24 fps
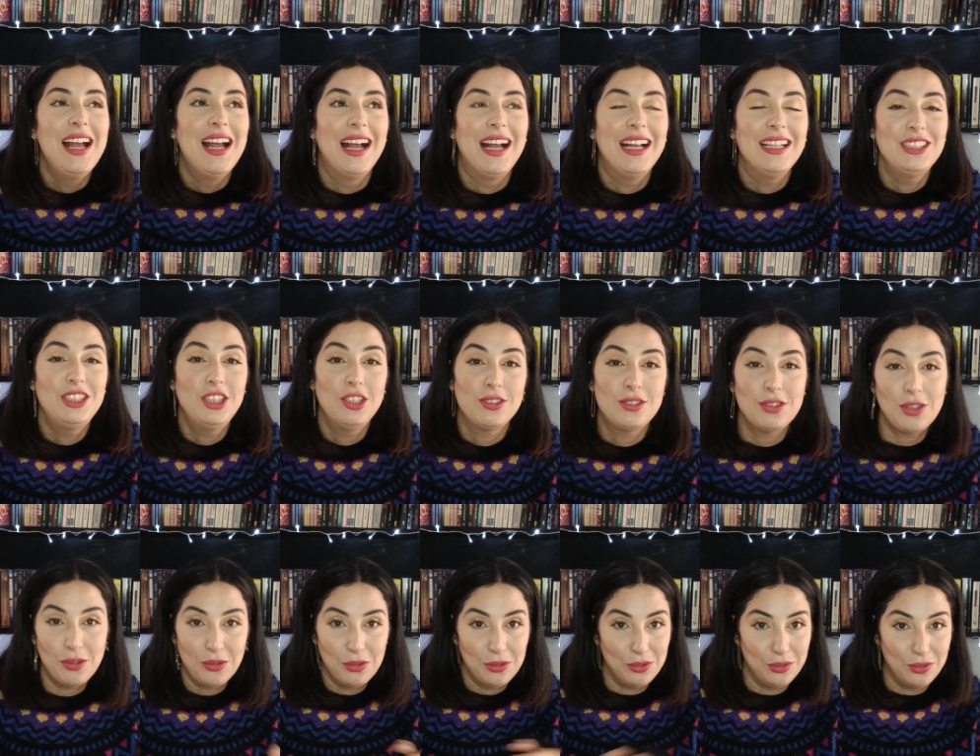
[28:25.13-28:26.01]
and she
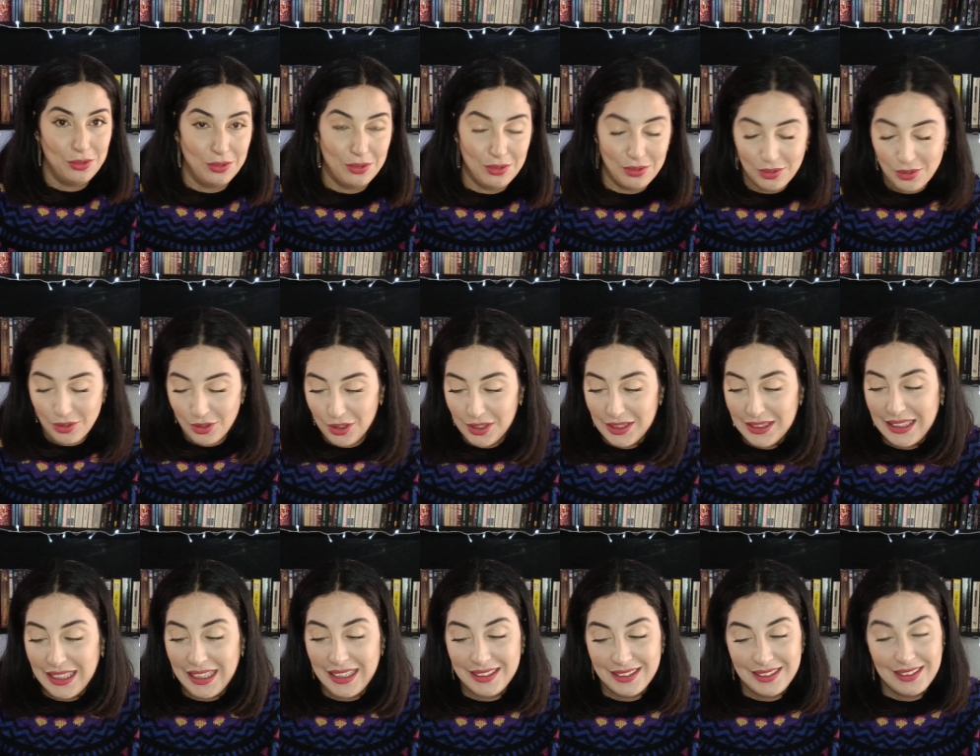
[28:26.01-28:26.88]
saw the
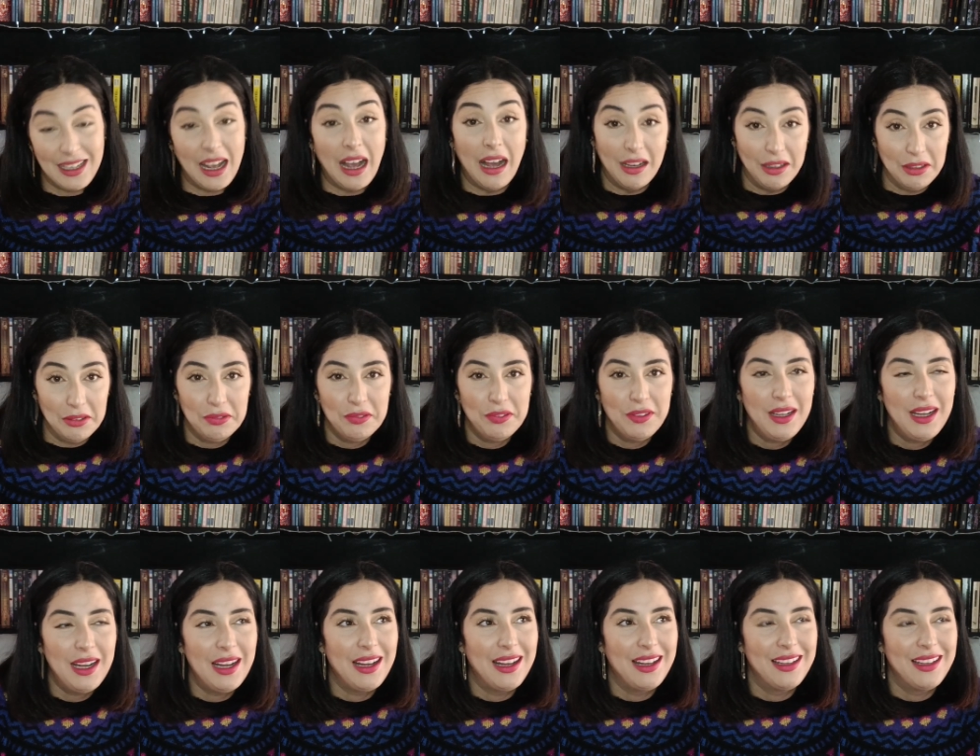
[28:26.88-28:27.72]
said Alpha,